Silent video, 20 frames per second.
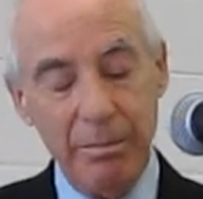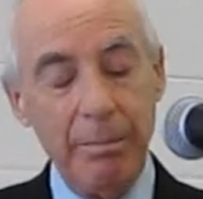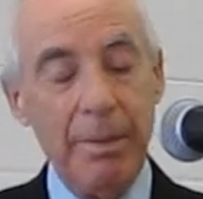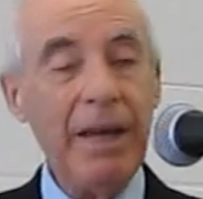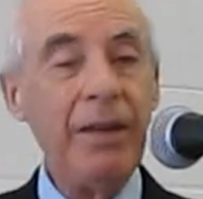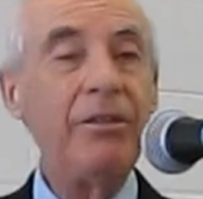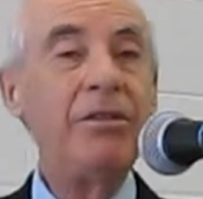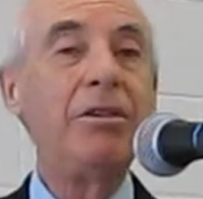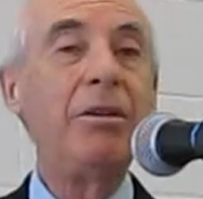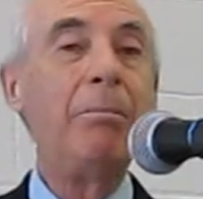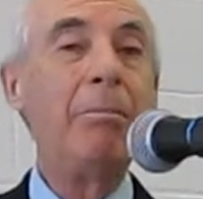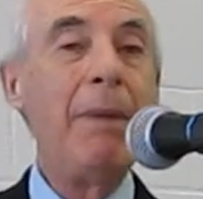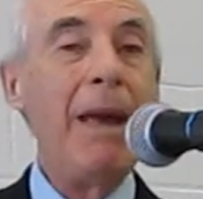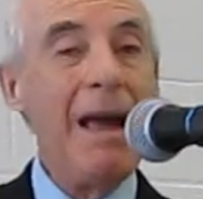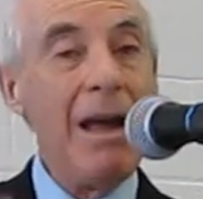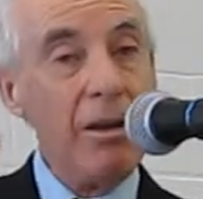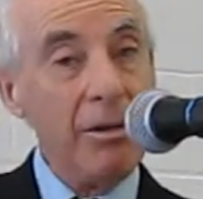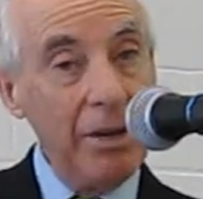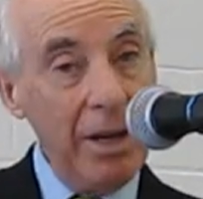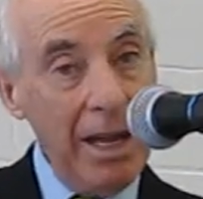Best to
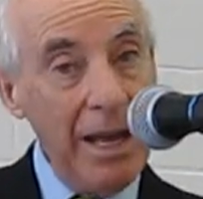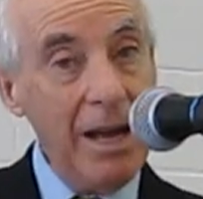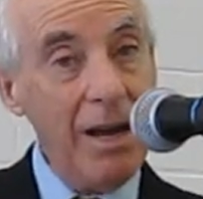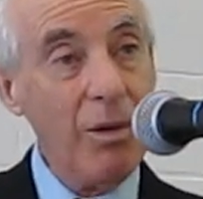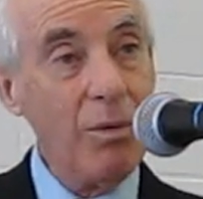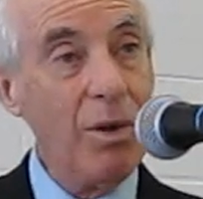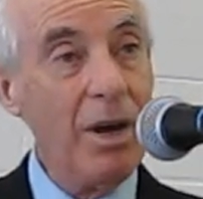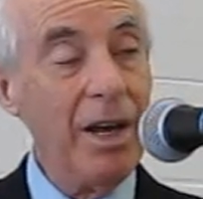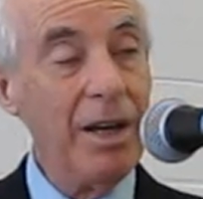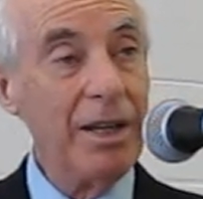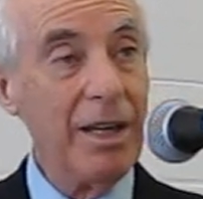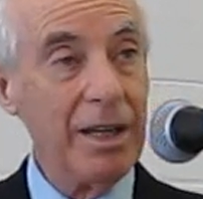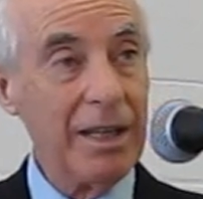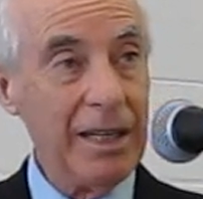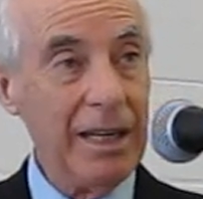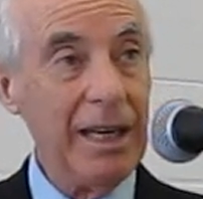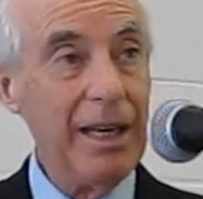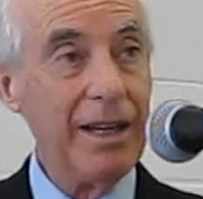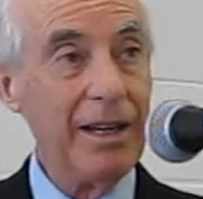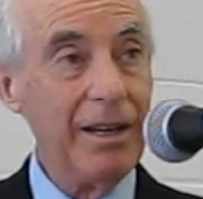bow now while you
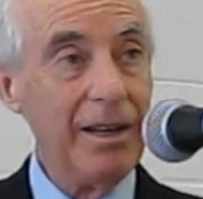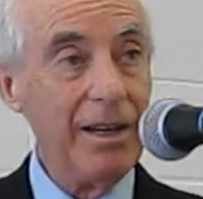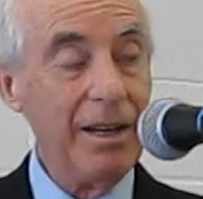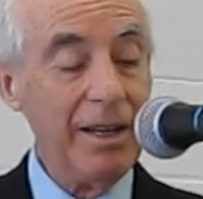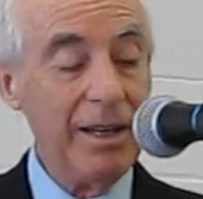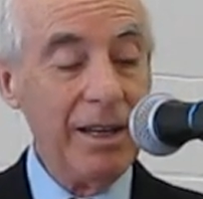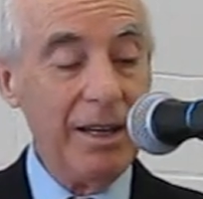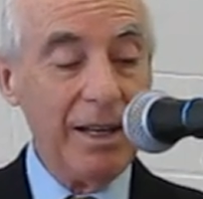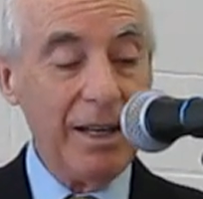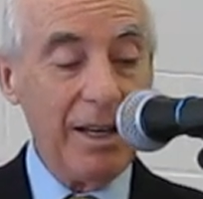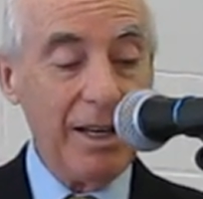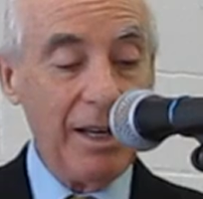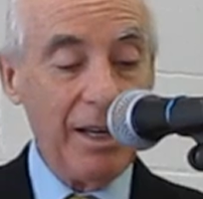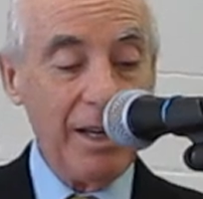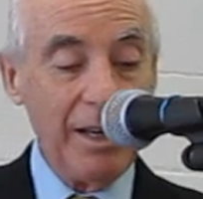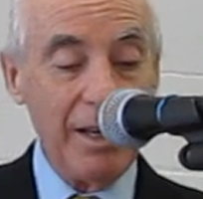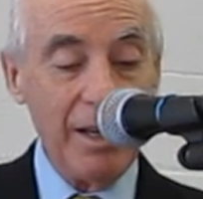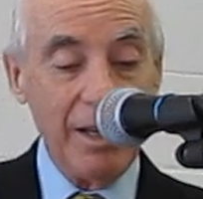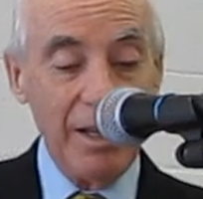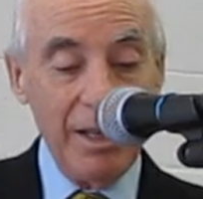can
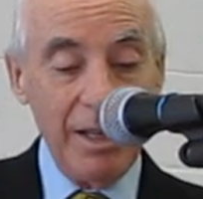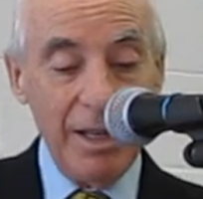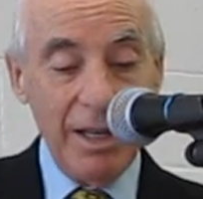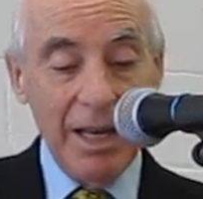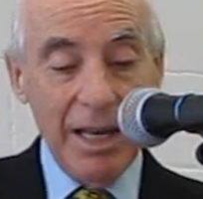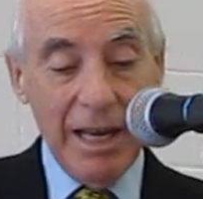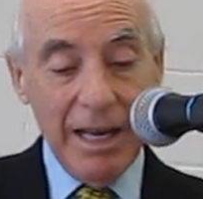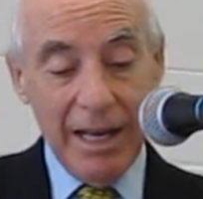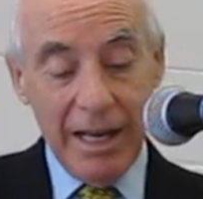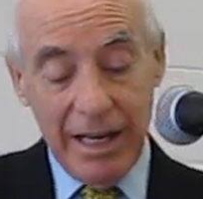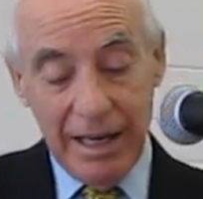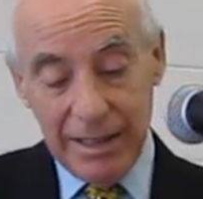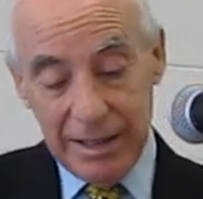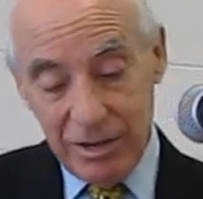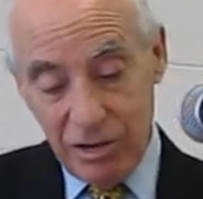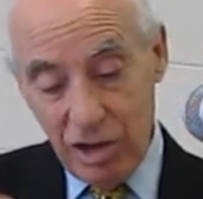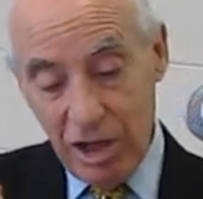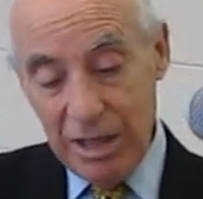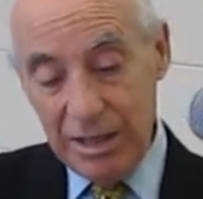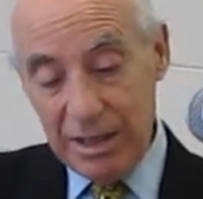uh,
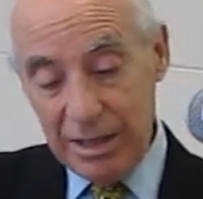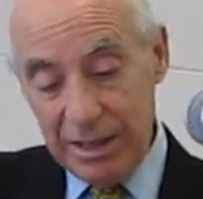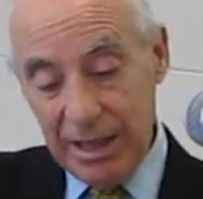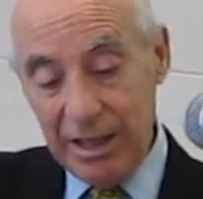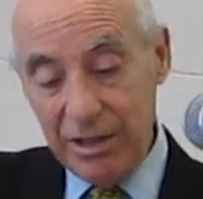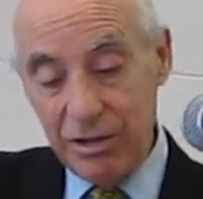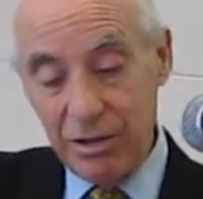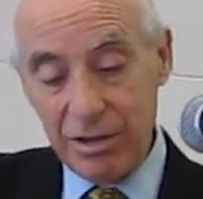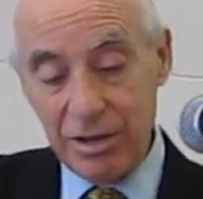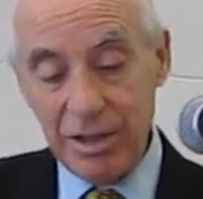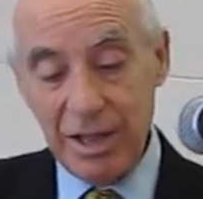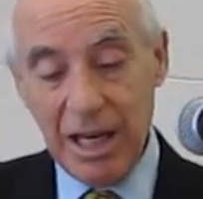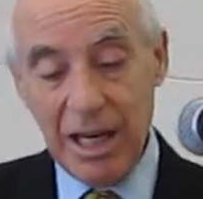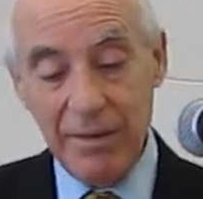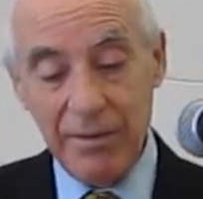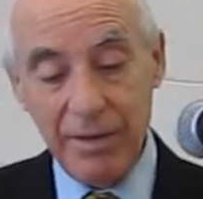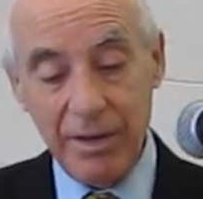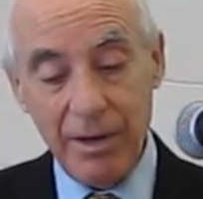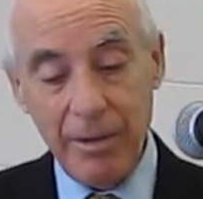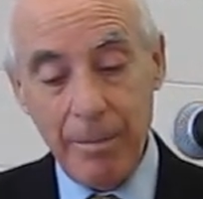as Jesus as your
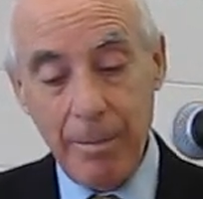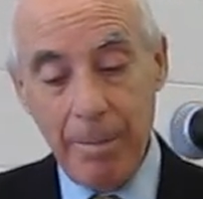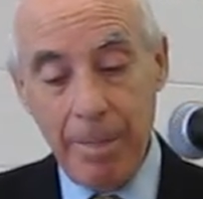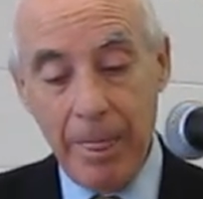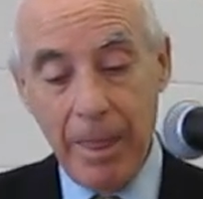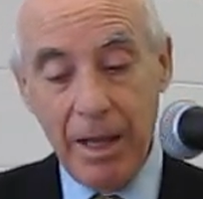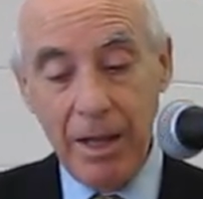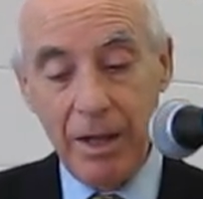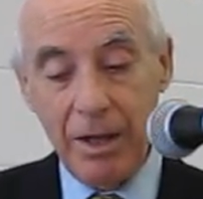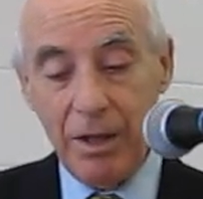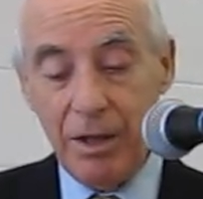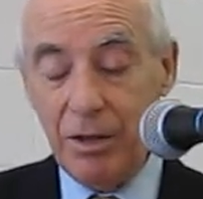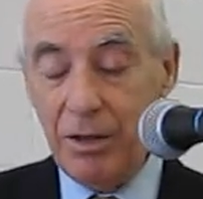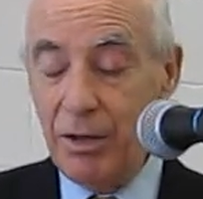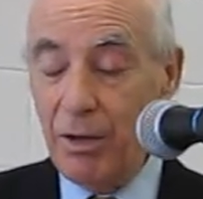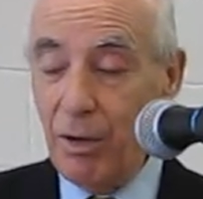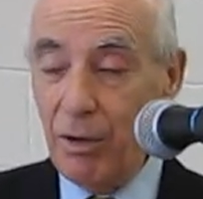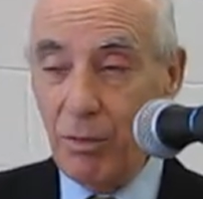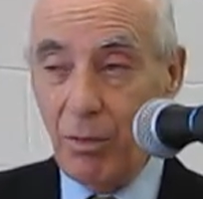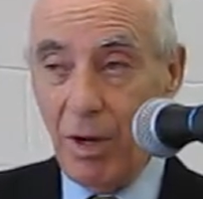Savior. You
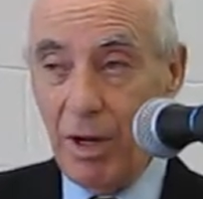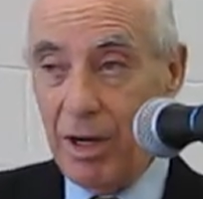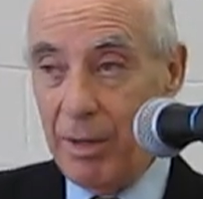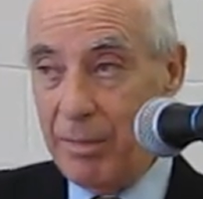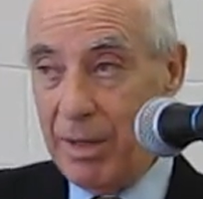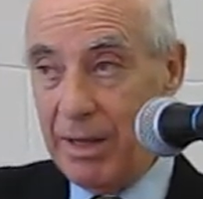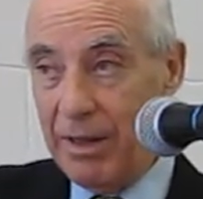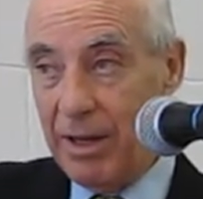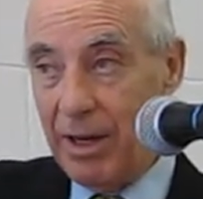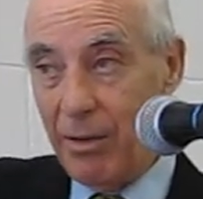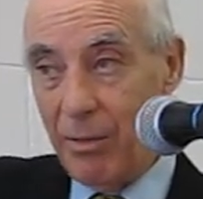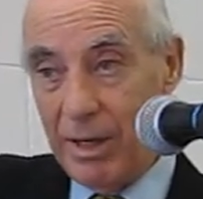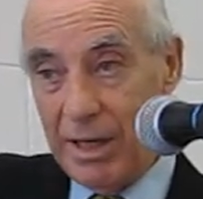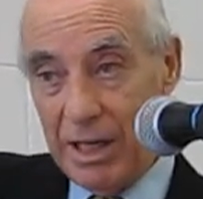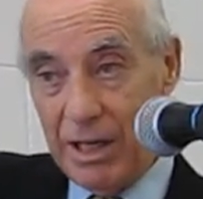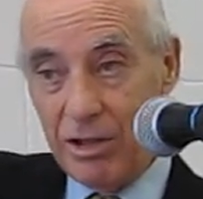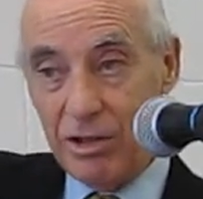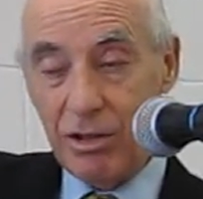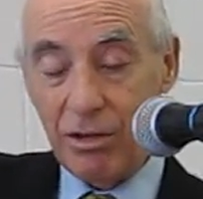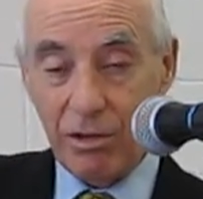don't want to be there when
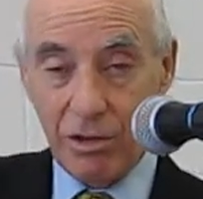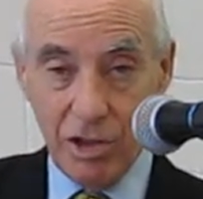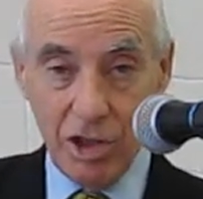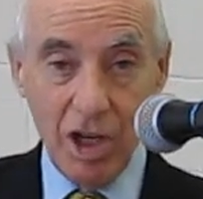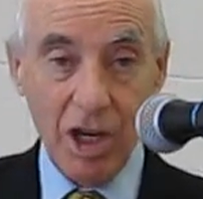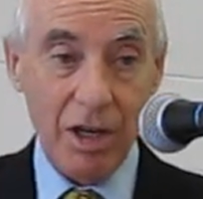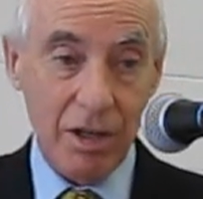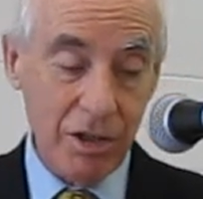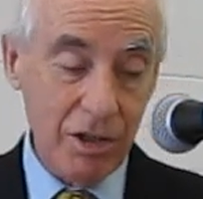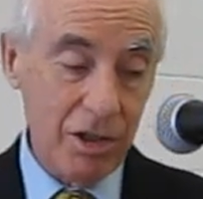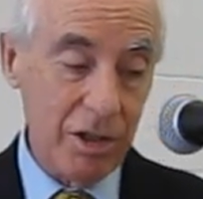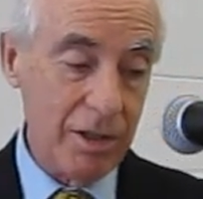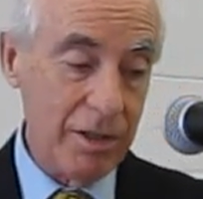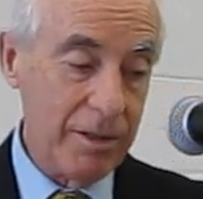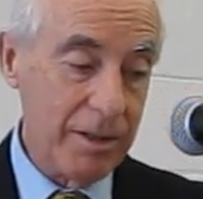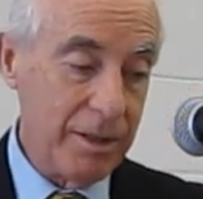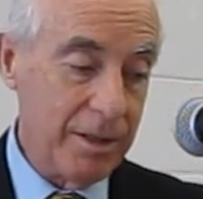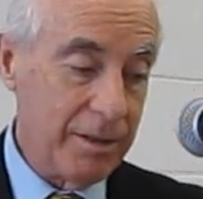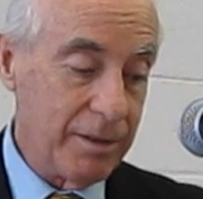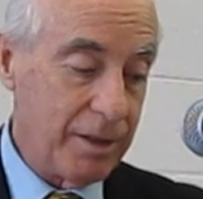He's your judge
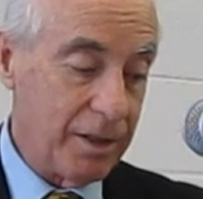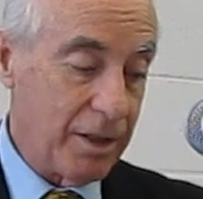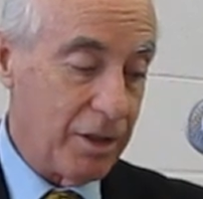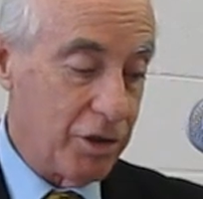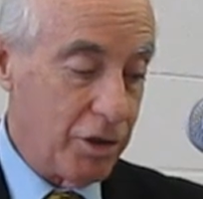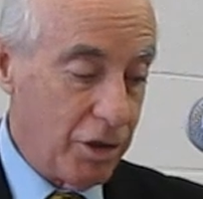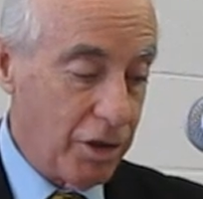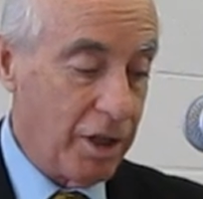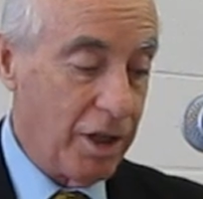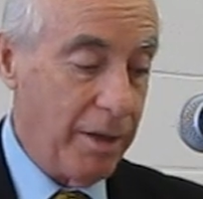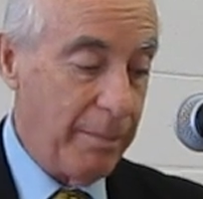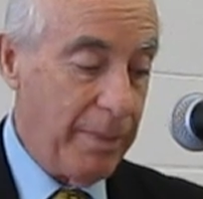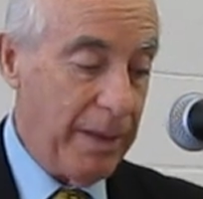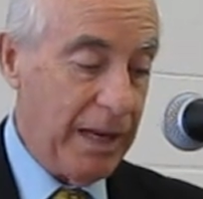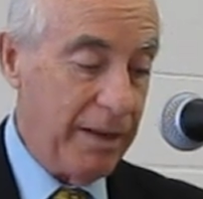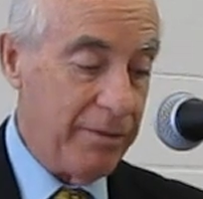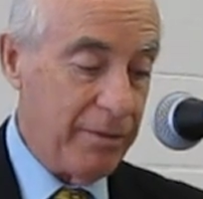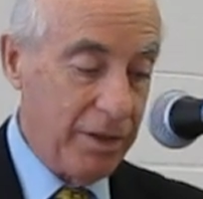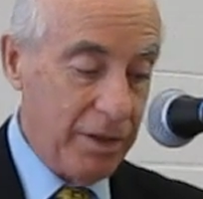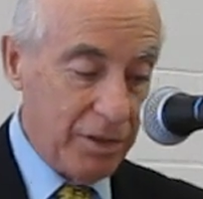because you're going to
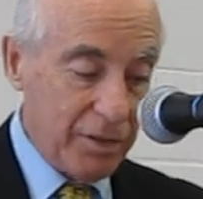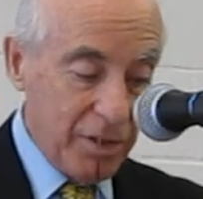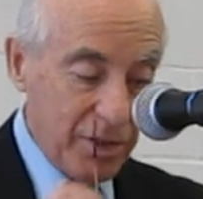pay for your